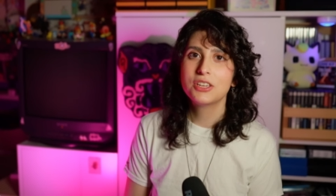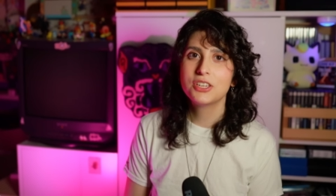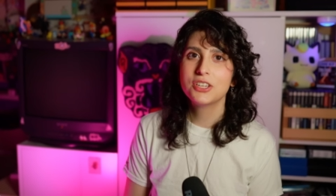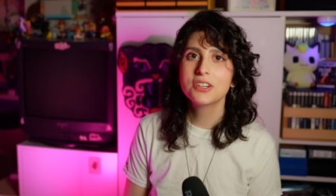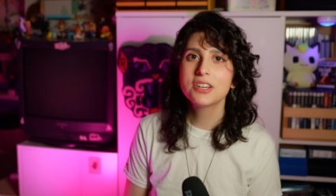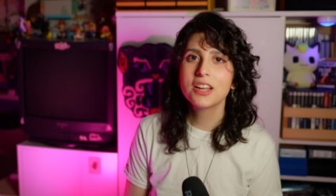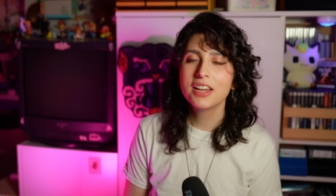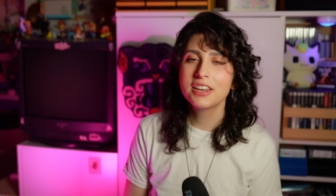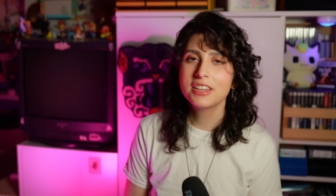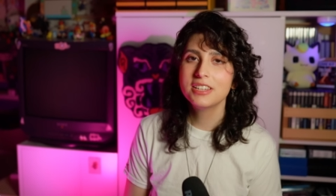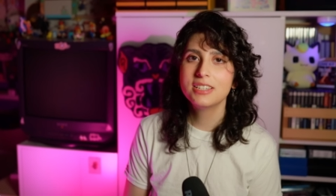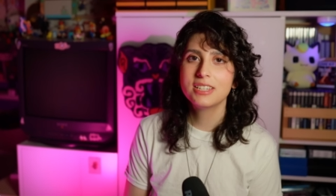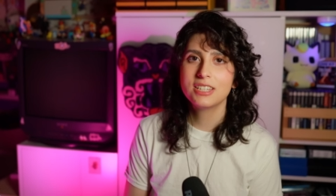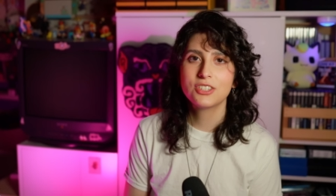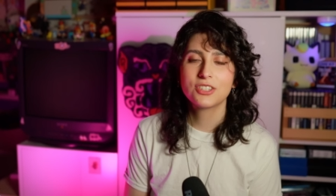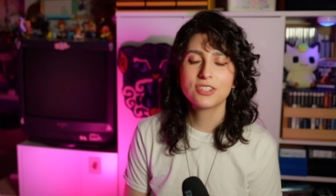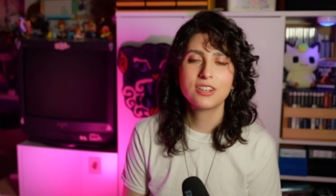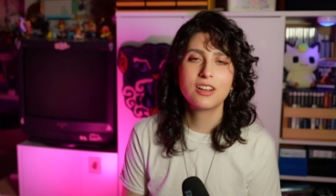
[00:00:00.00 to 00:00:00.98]
you're not in
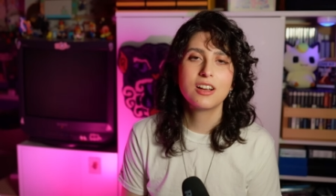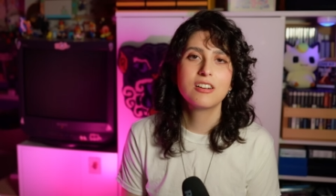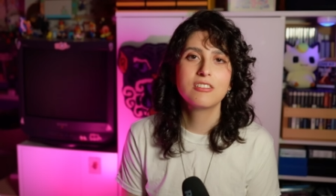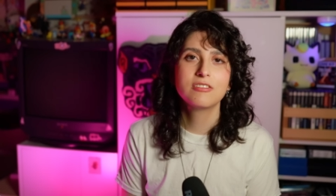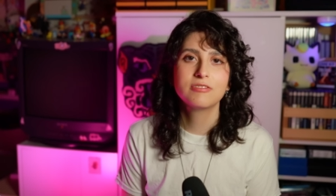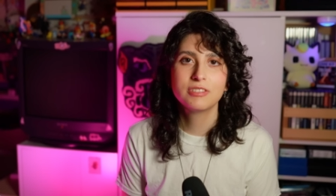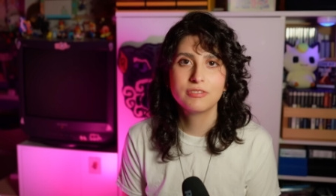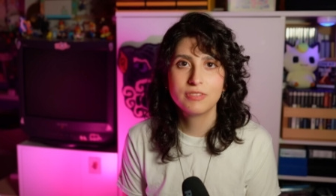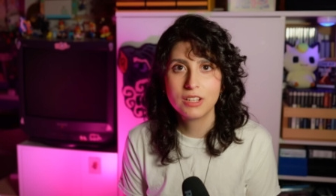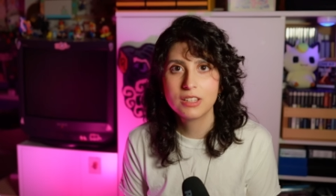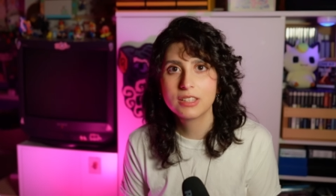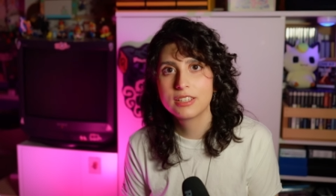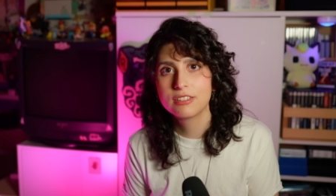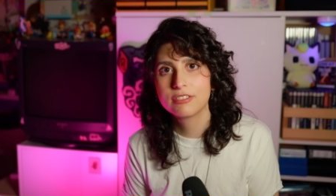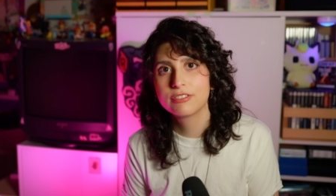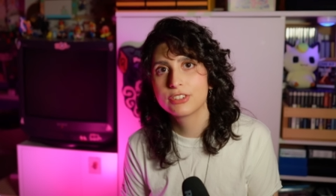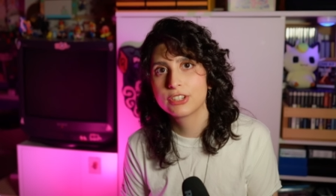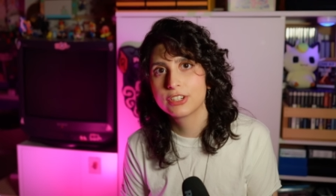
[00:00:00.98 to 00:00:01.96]
danger of
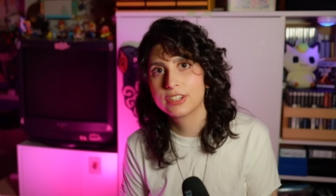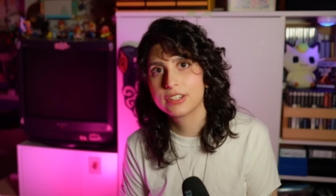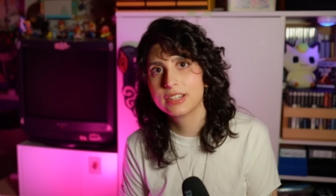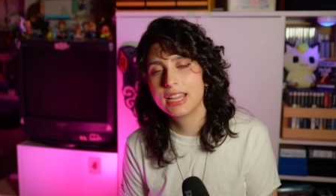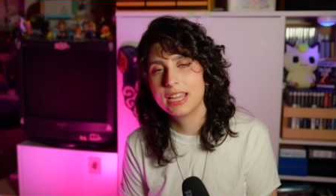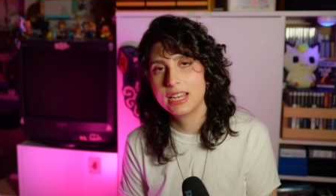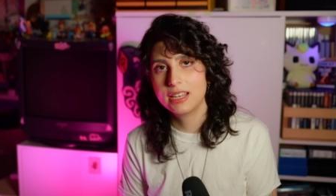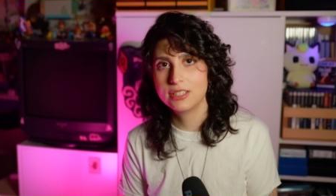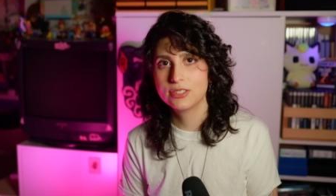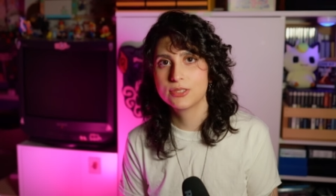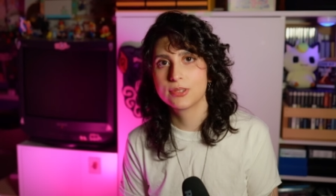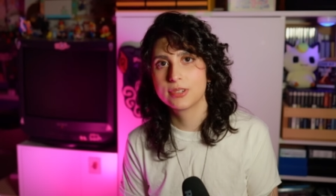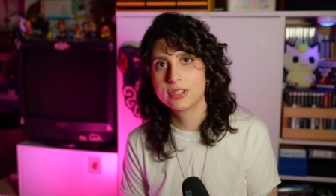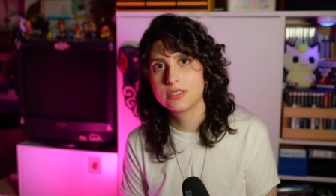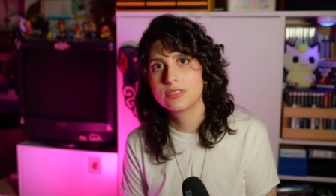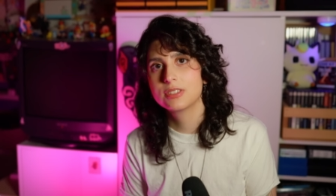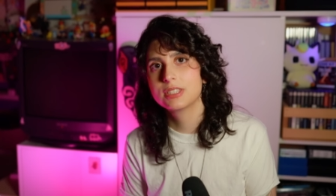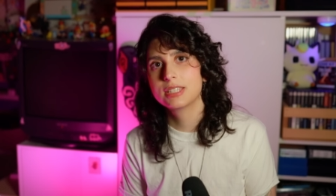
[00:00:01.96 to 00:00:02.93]
falling for any
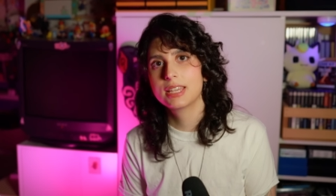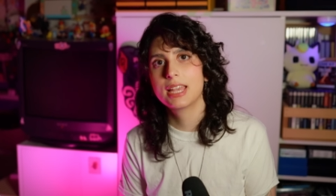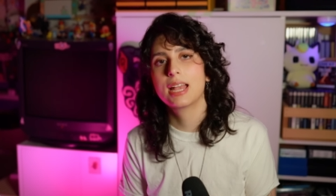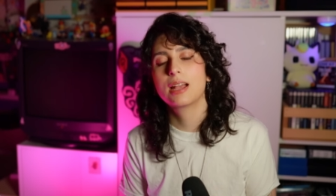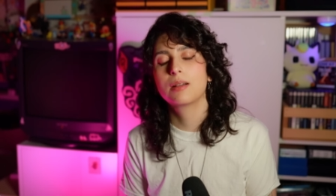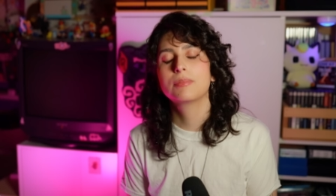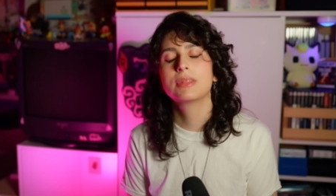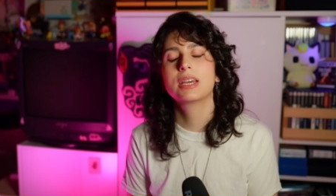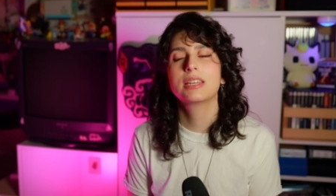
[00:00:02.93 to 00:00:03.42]
sort of scam.